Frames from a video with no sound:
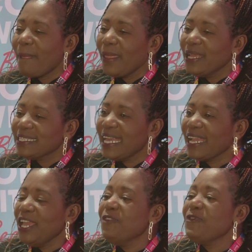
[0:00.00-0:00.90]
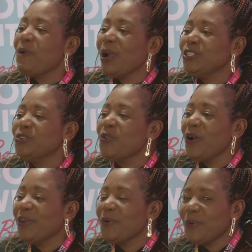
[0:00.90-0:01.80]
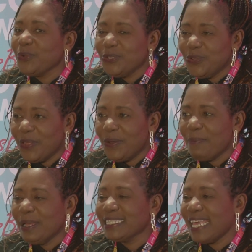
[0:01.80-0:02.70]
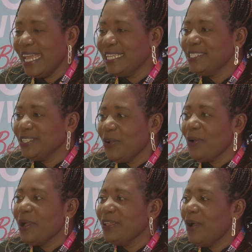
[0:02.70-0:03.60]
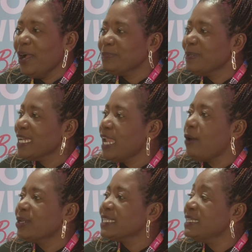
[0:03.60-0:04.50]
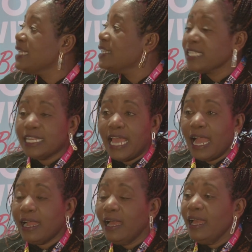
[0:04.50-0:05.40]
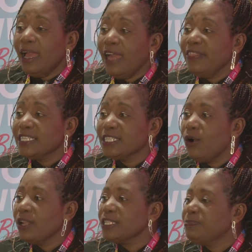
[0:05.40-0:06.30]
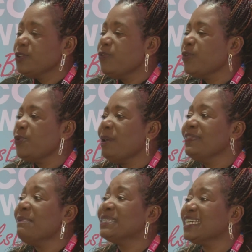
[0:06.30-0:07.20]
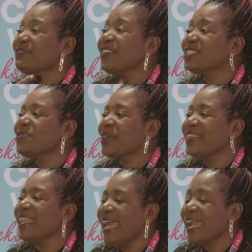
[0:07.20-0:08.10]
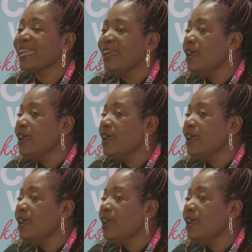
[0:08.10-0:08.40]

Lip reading: It's like if you want to know the woman's age, especially our sons that are still young, and they see all these beautiful women, they must just first look at the neck.